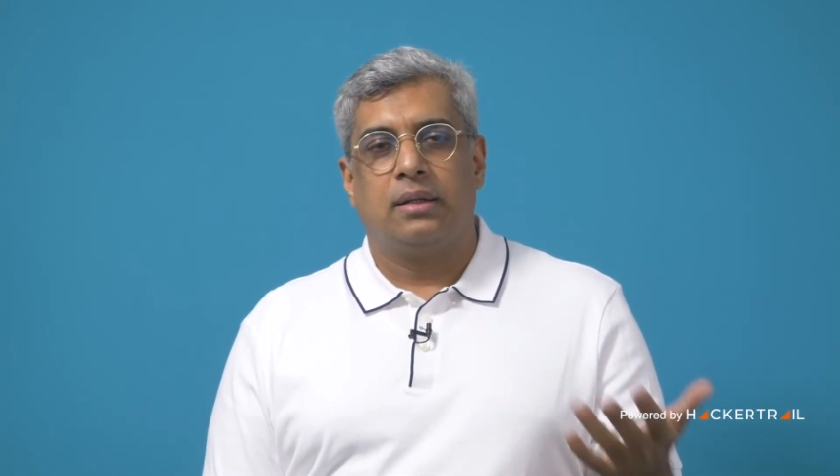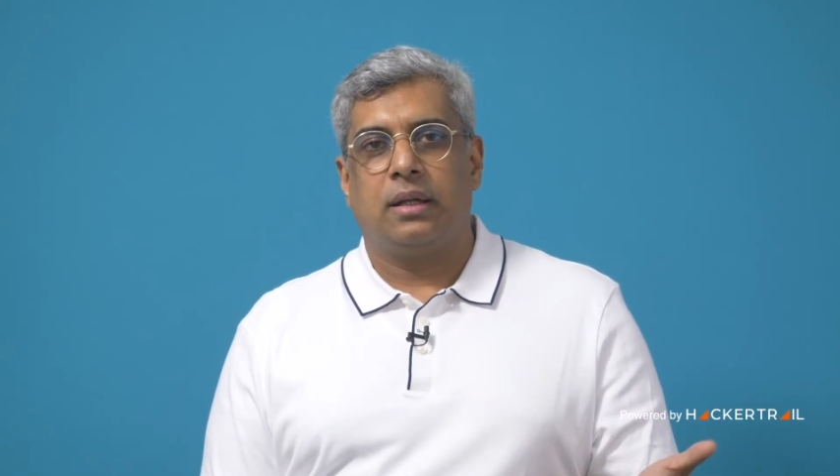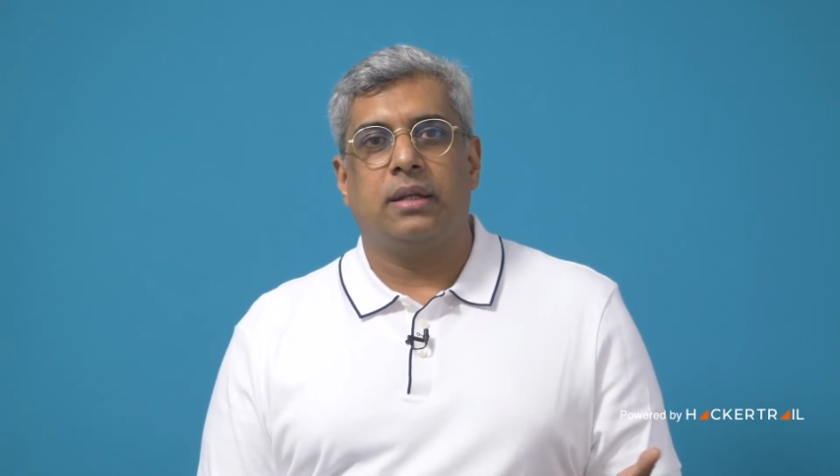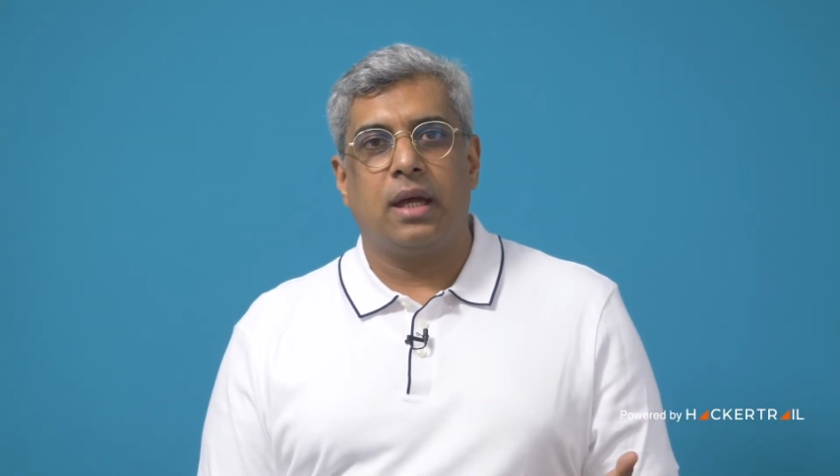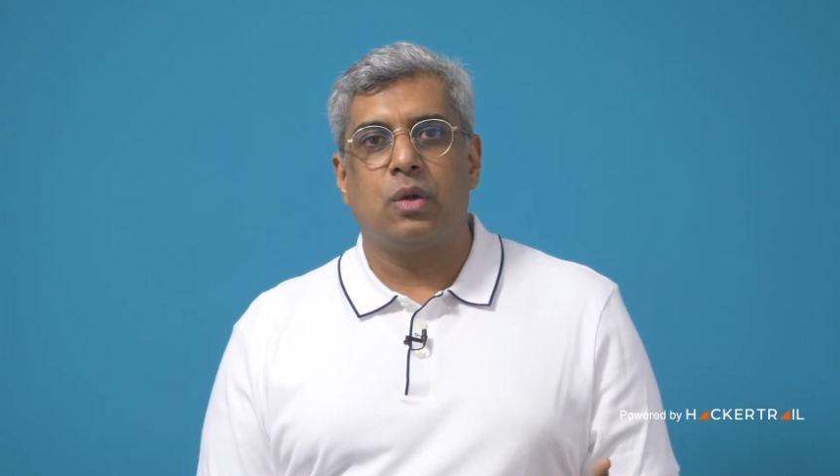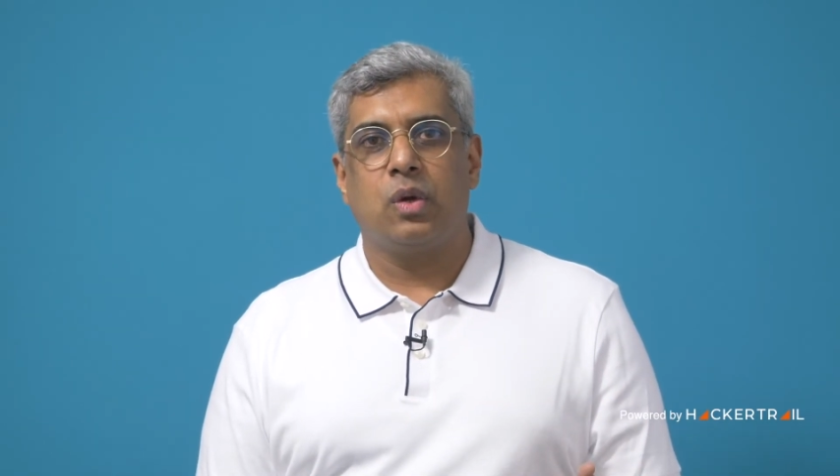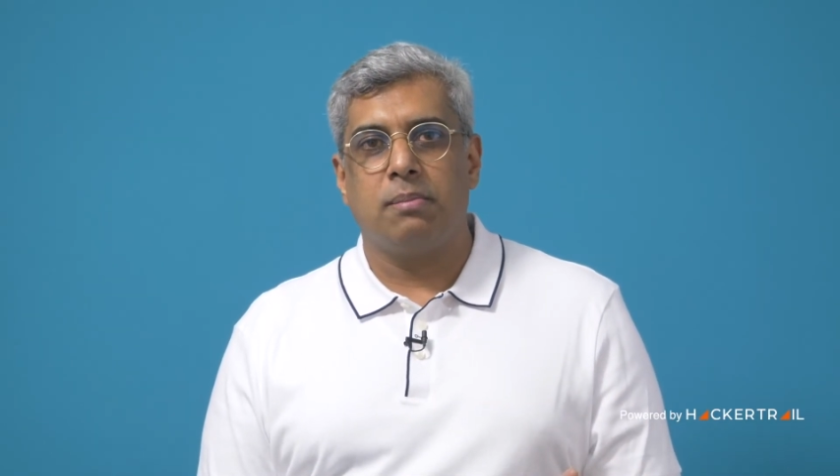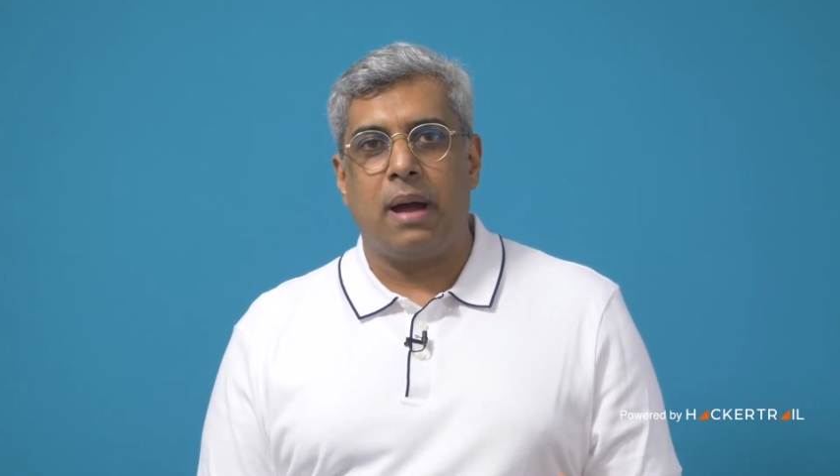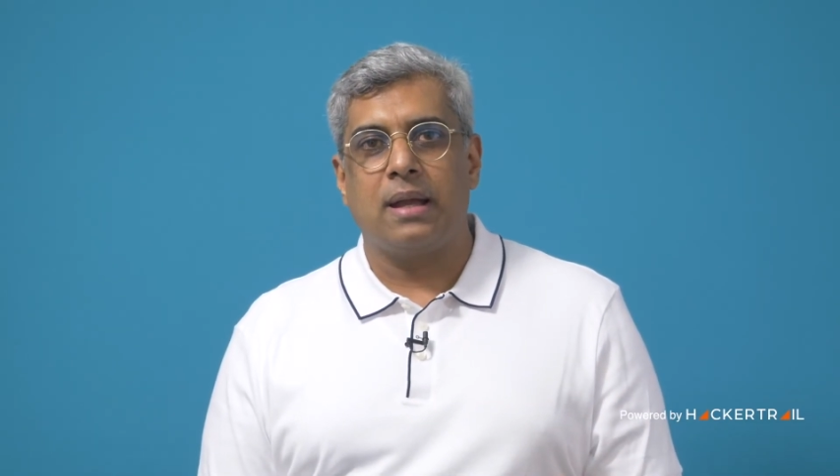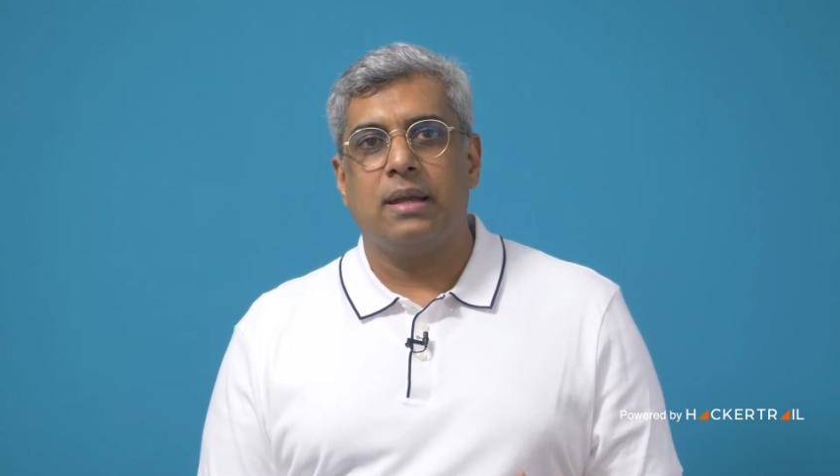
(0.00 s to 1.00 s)
that they're
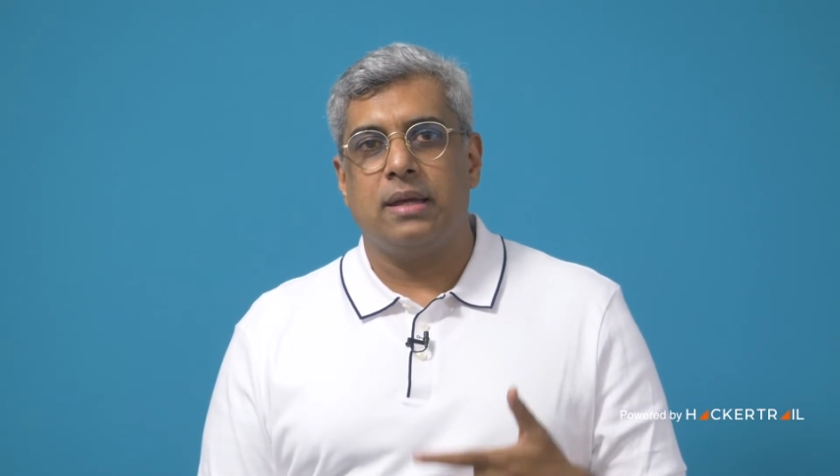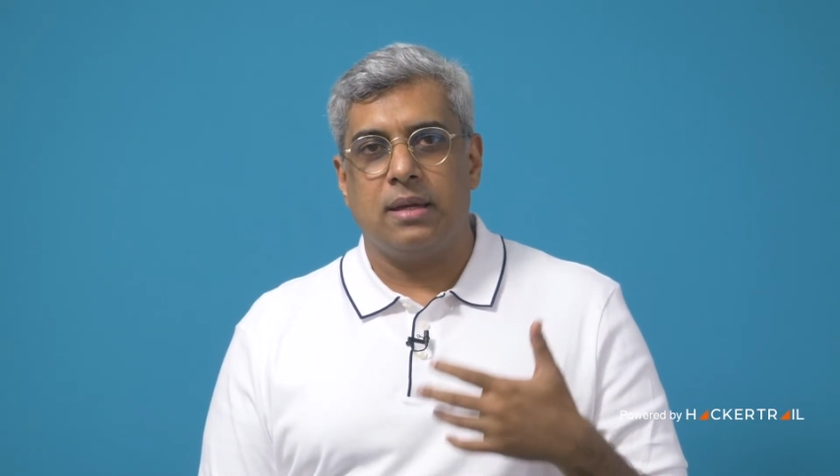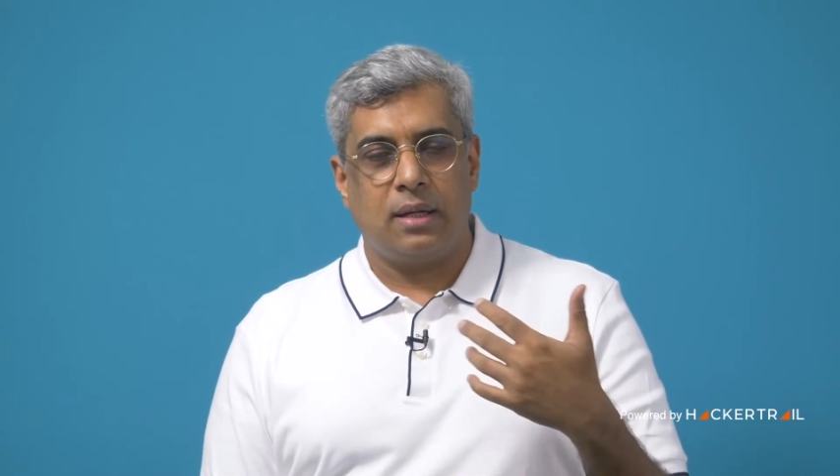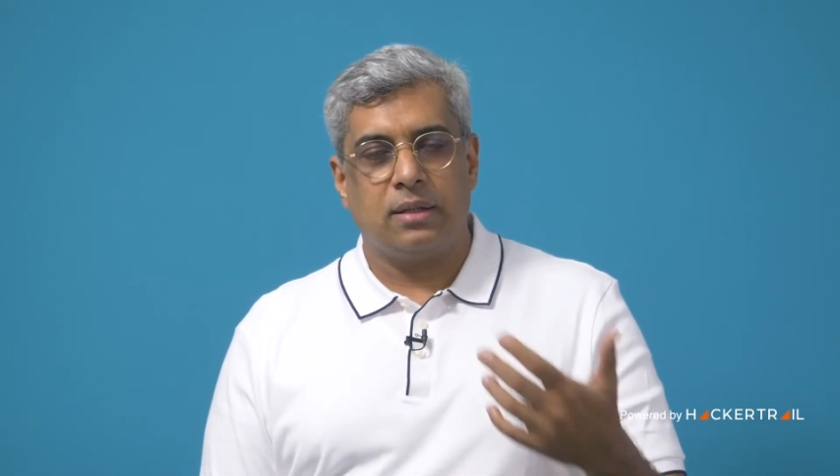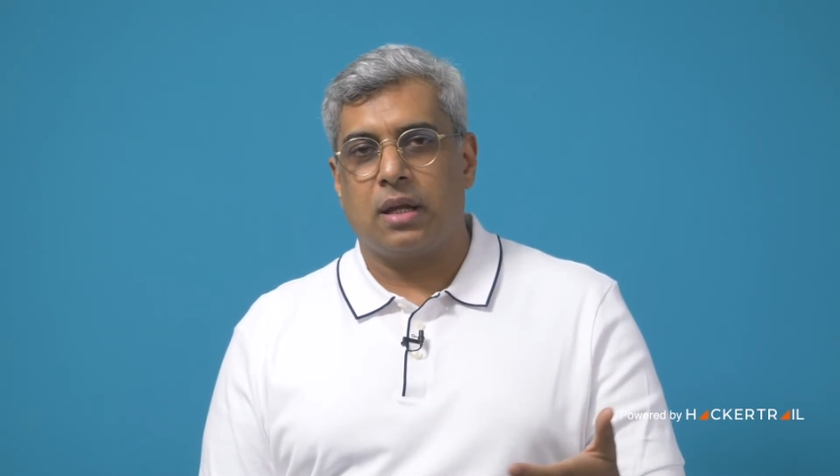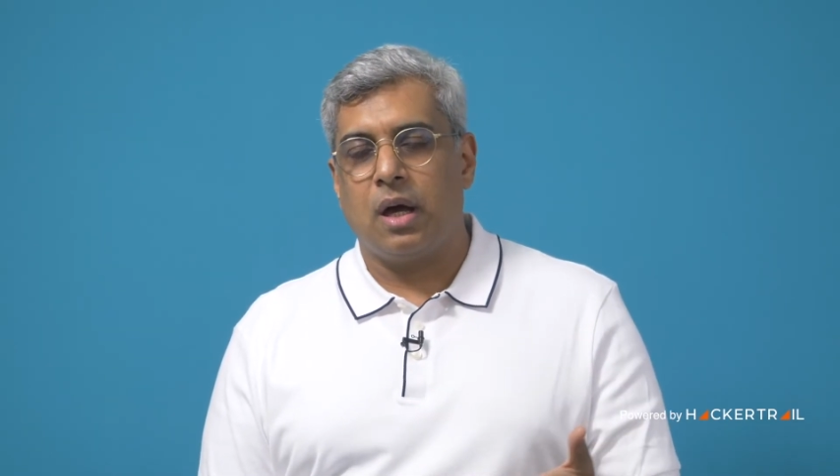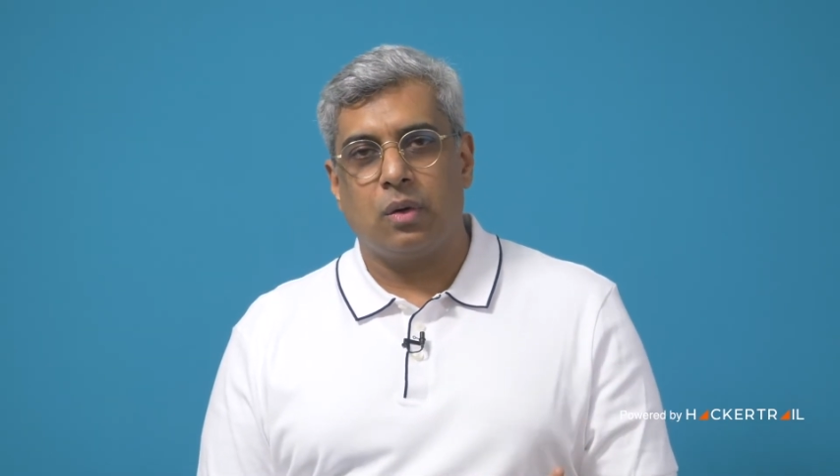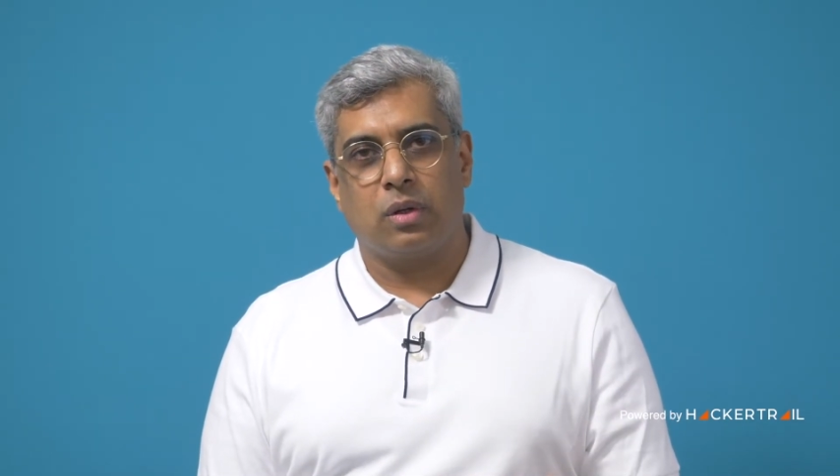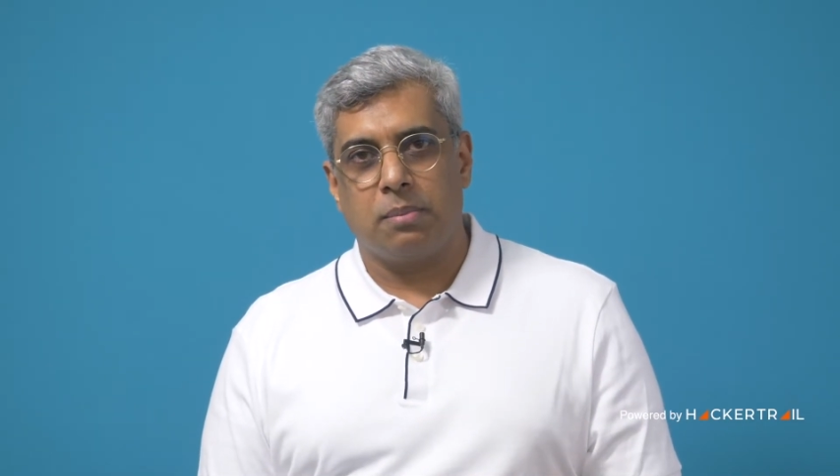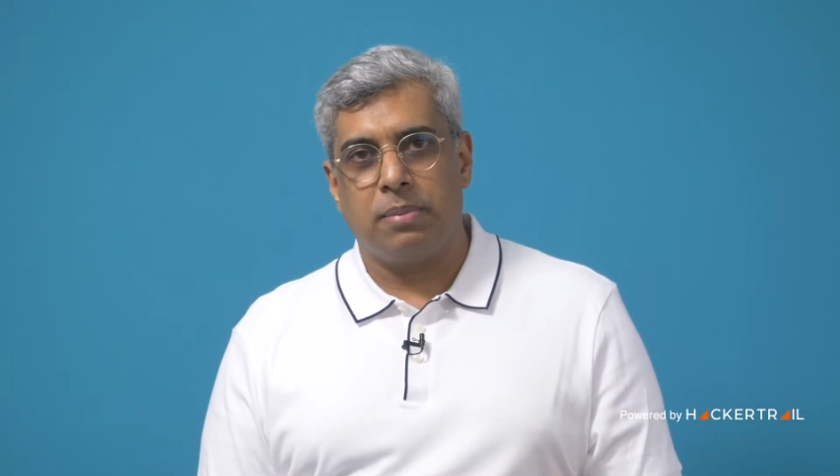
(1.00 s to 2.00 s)
doing badly and they're now
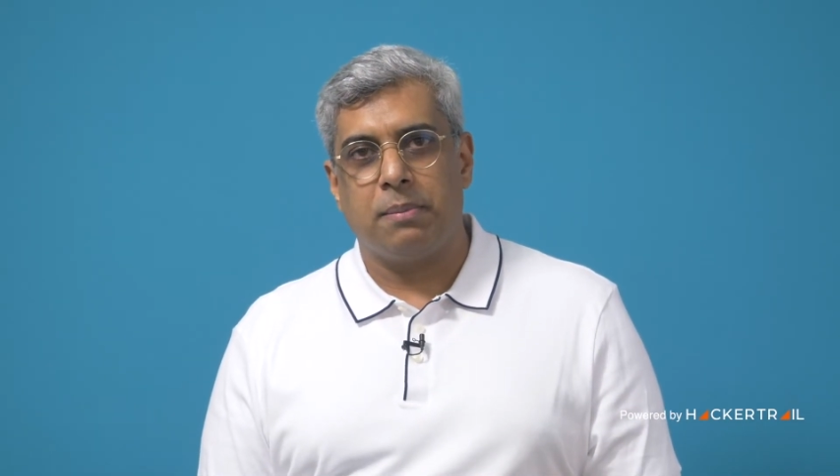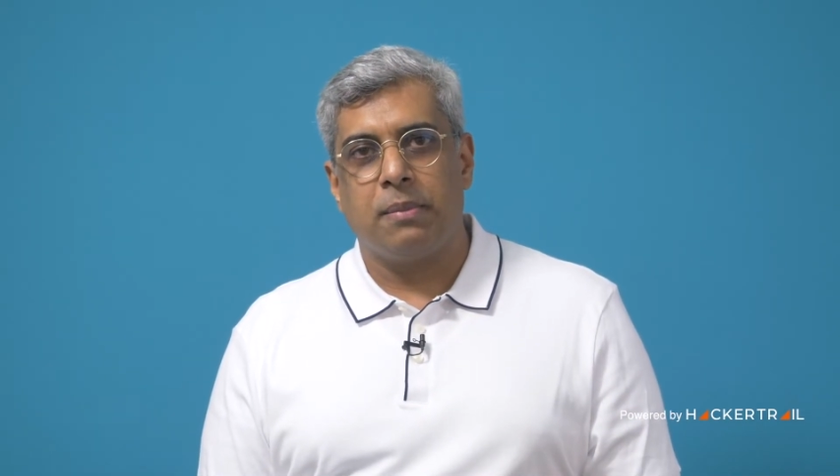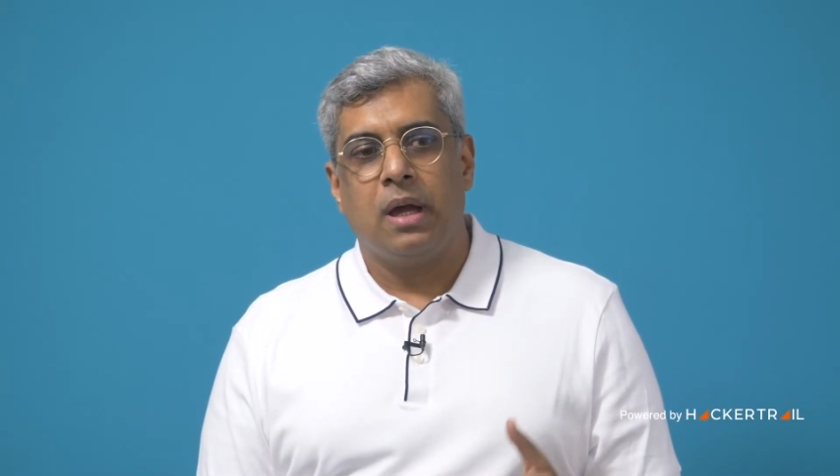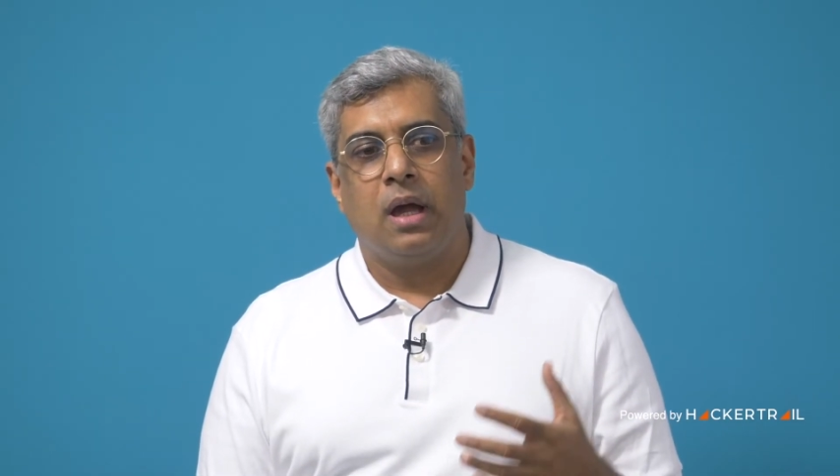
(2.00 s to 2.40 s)
going to PIP.